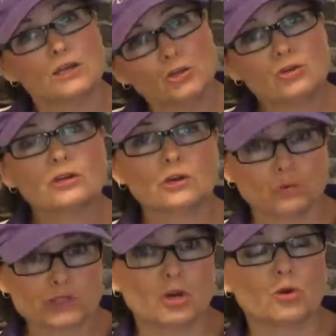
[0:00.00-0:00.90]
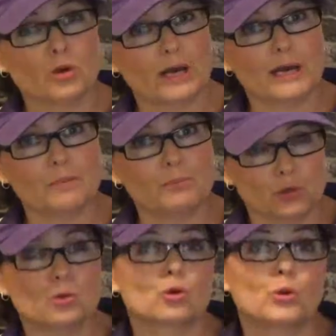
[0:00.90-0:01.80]
you can also
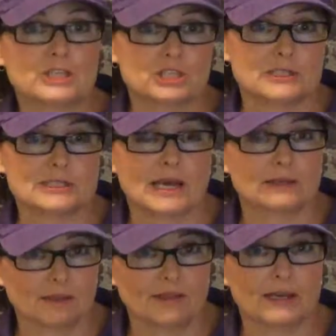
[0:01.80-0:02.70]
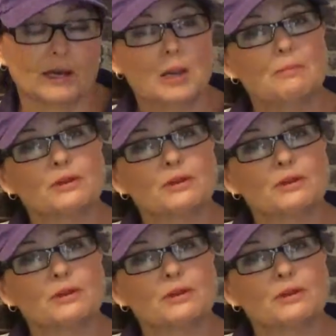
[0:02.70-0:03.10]
put your questions under there.